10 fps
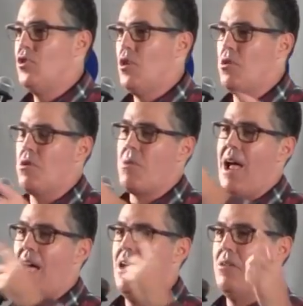turn
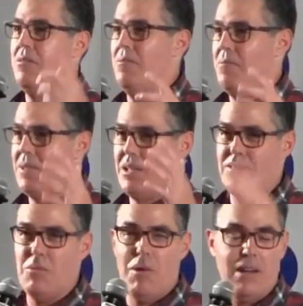around,
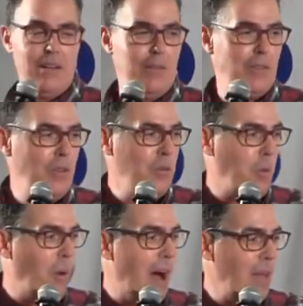because he wanted to do the
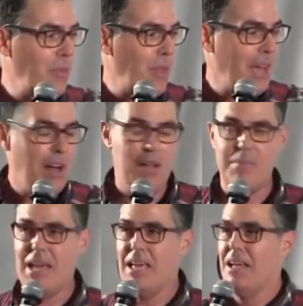wand thing on
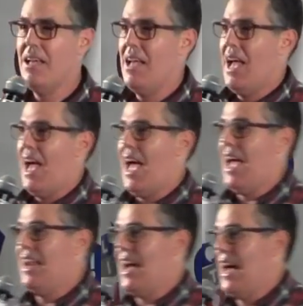me.
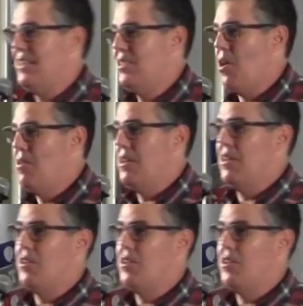And I started to